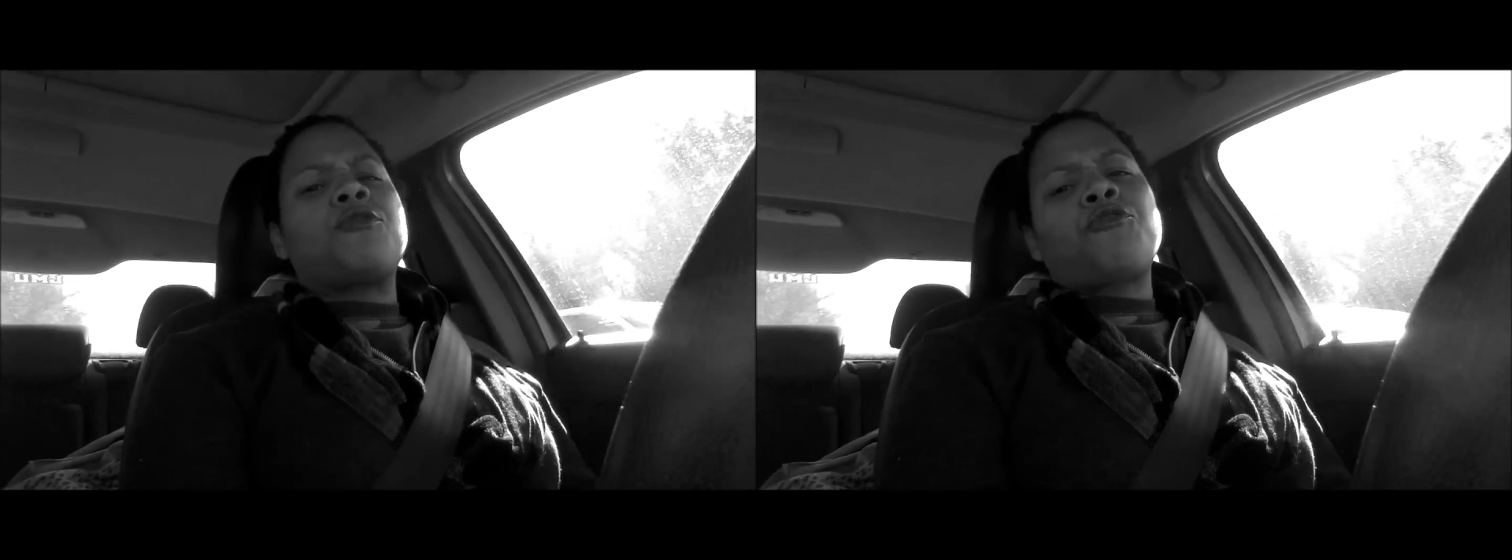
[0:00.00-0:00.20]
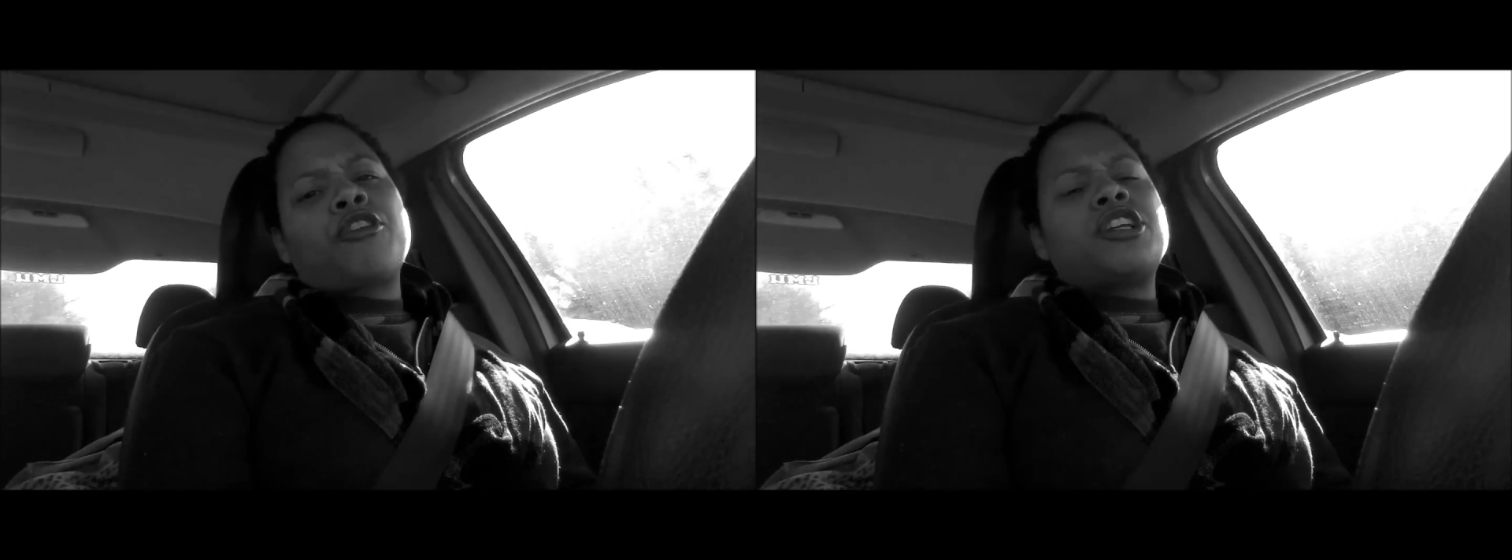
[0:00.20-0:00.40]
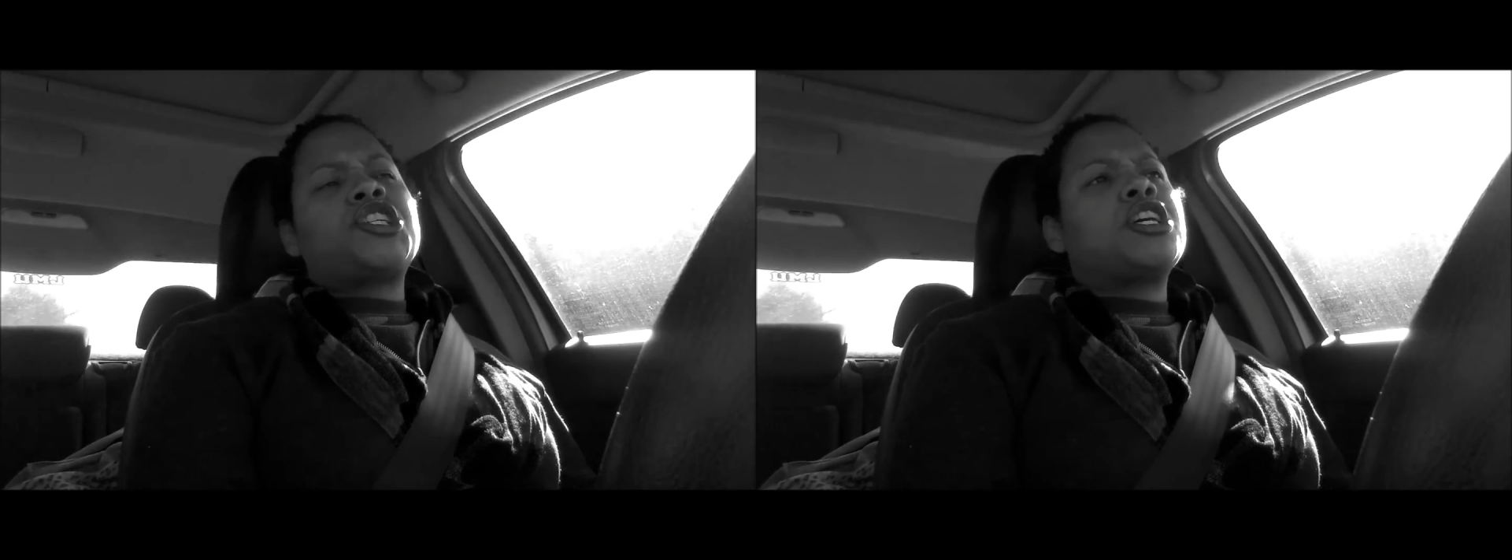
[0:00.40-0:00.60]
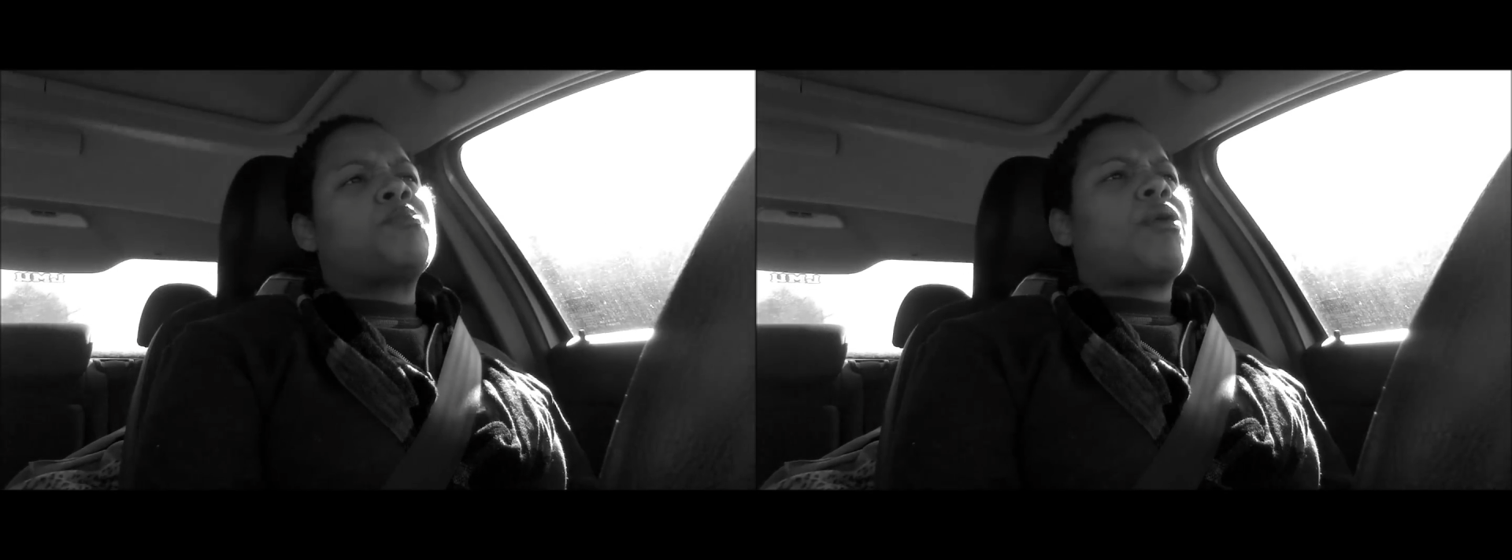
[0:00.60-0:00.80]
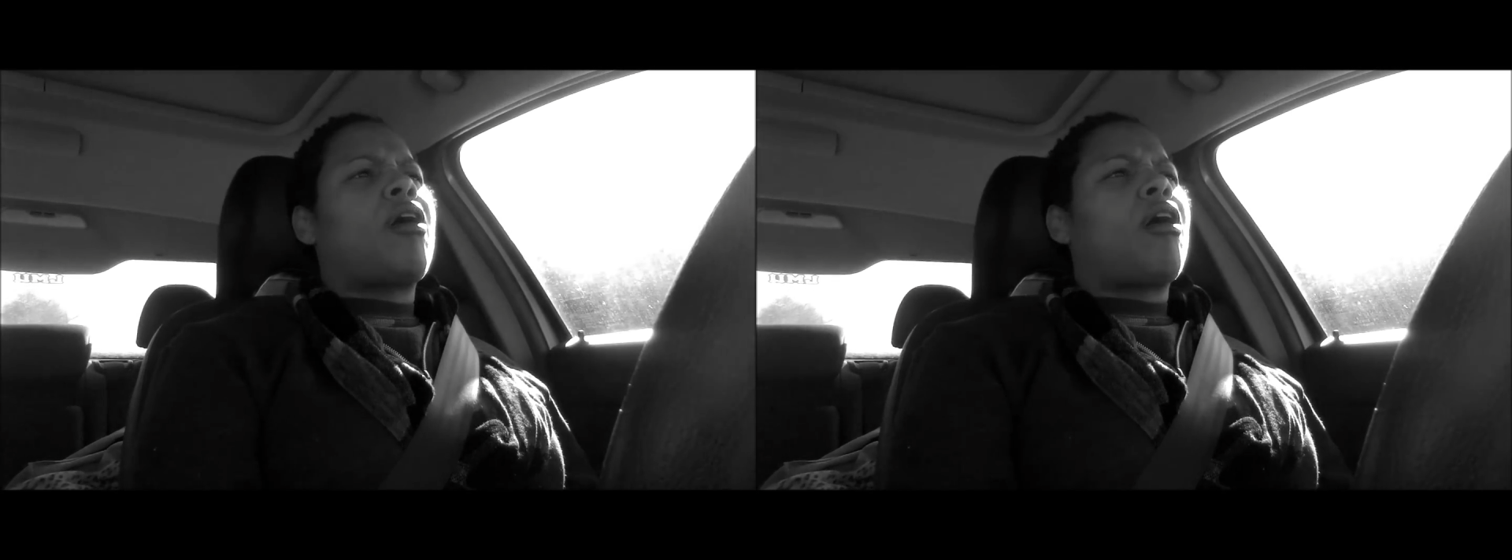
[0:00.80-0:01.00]
friendship
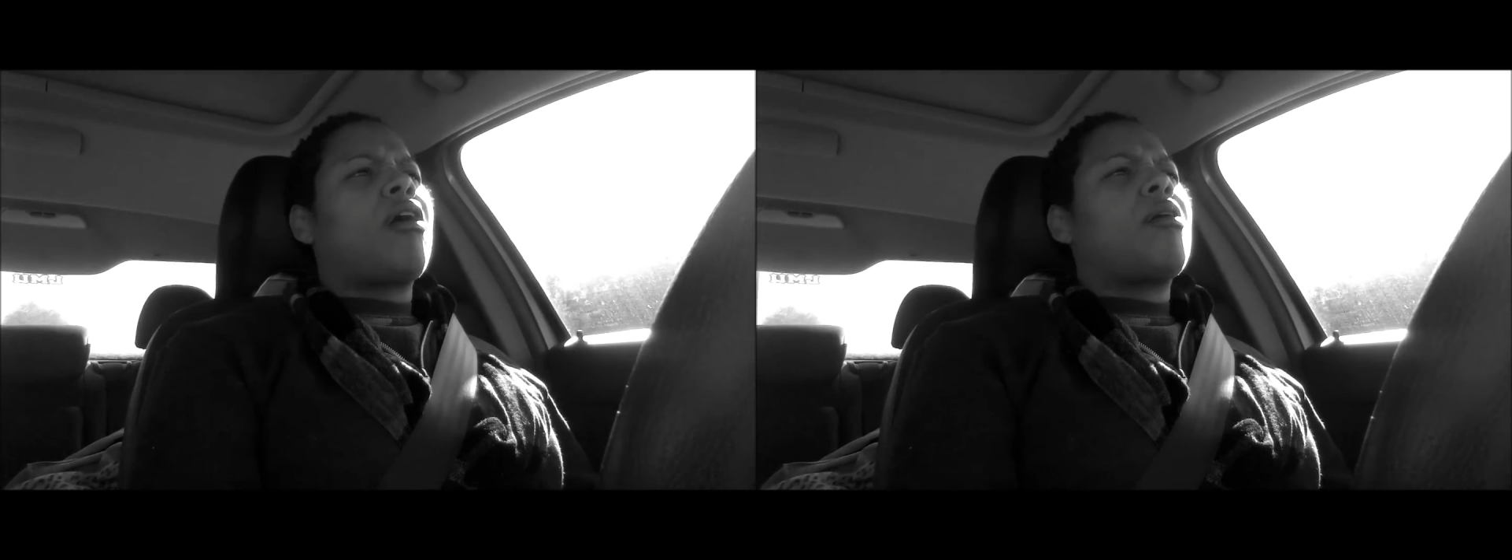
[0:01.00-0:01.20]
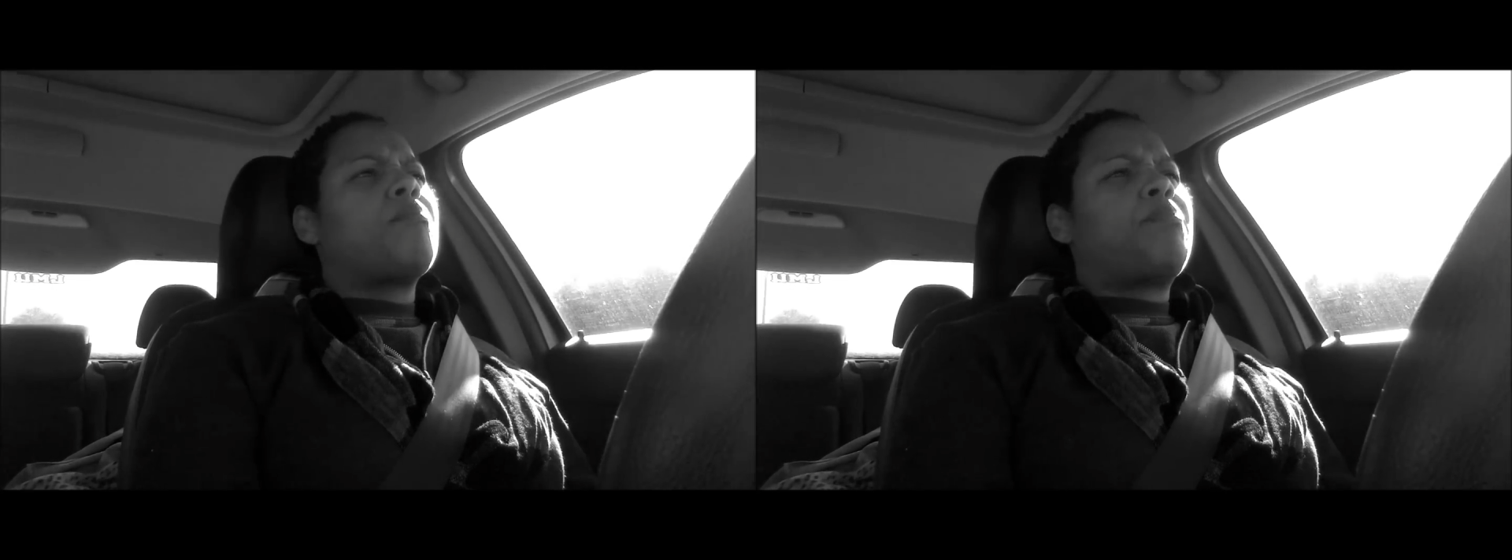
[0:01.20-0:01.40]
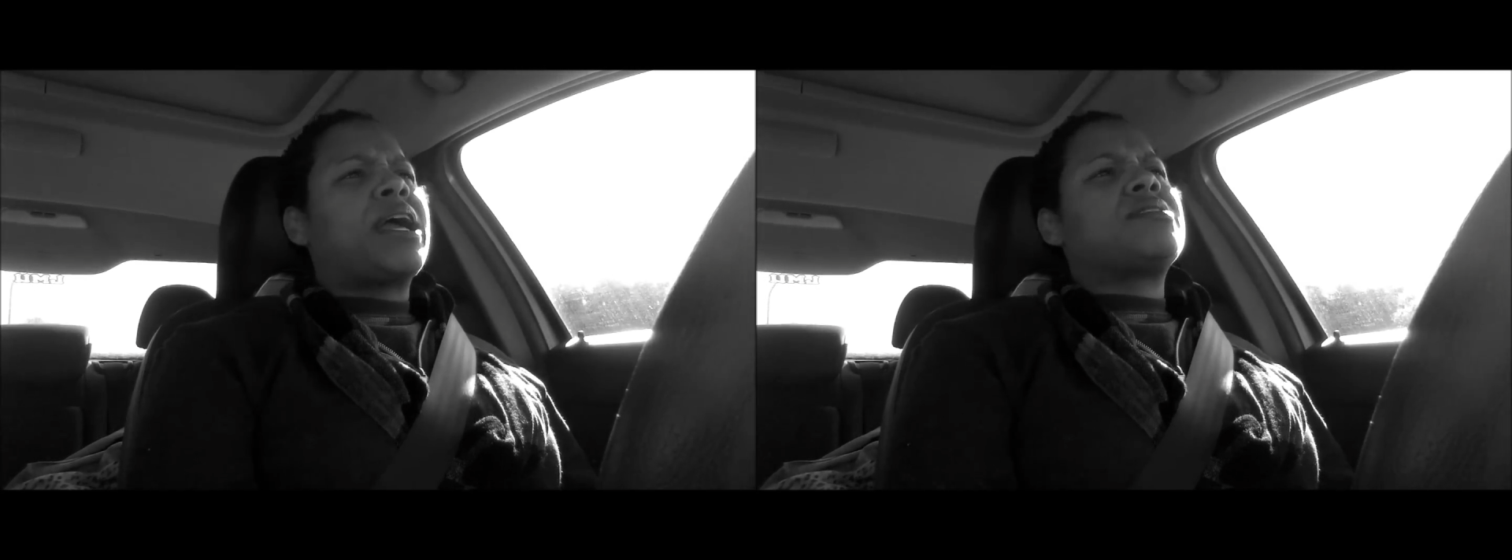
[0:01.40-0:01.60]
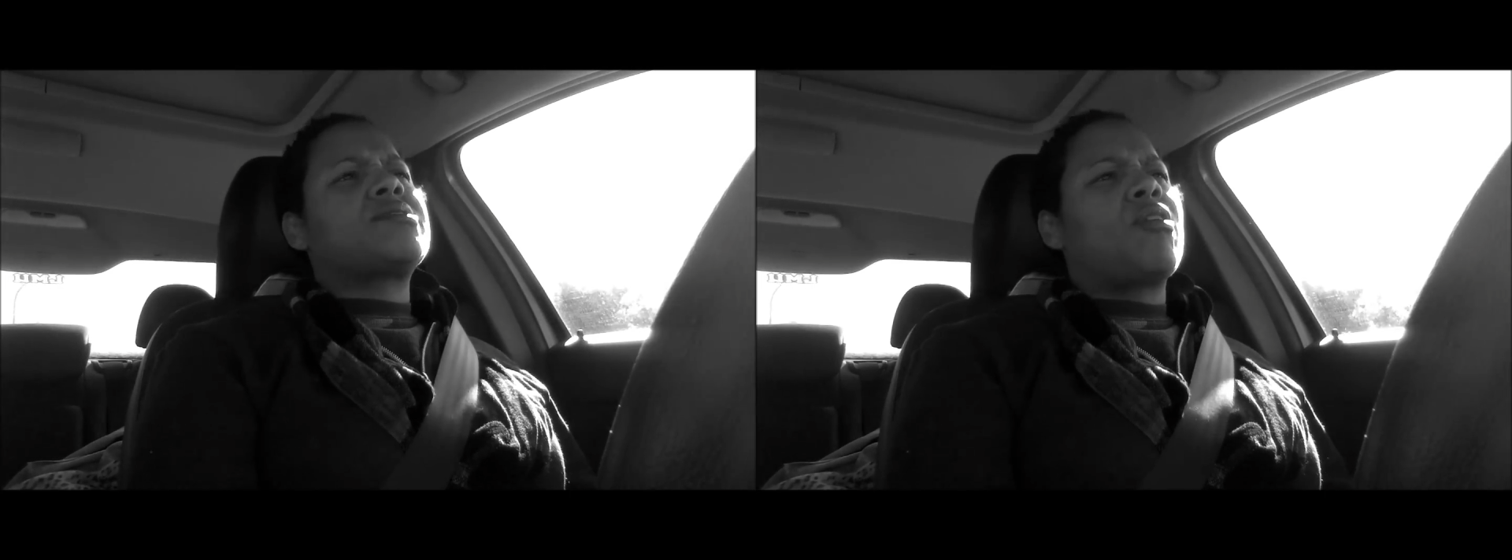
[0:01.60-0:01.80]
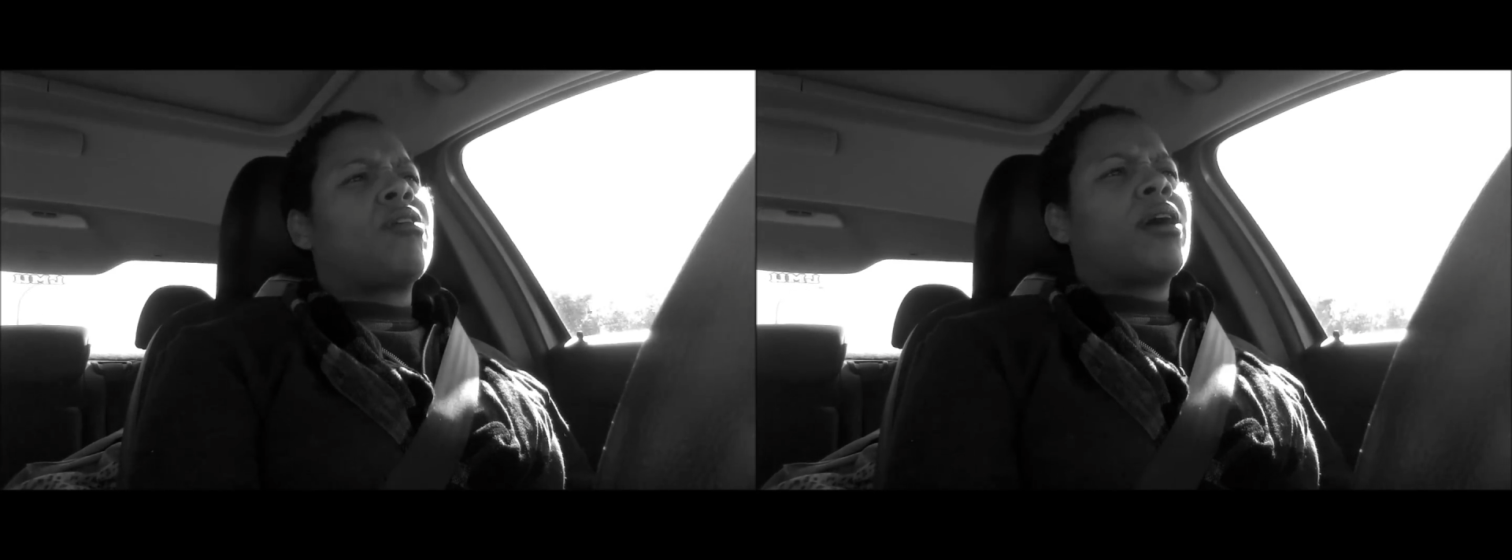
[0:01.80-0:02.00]

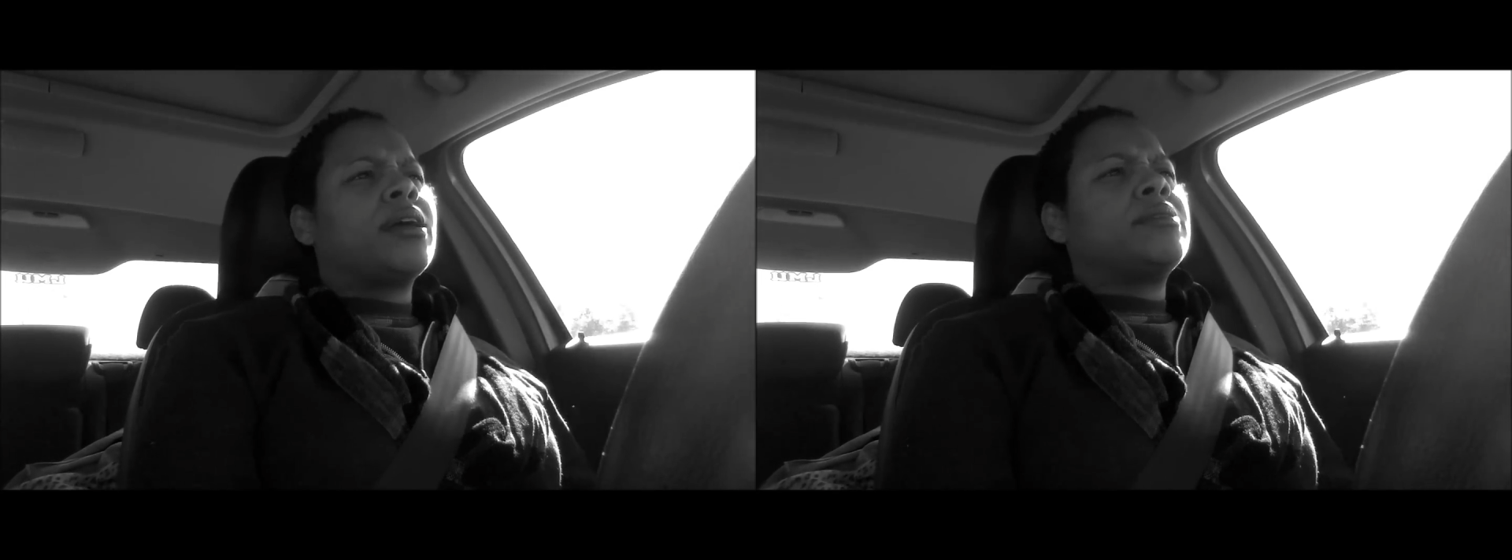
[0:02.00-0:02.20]
based on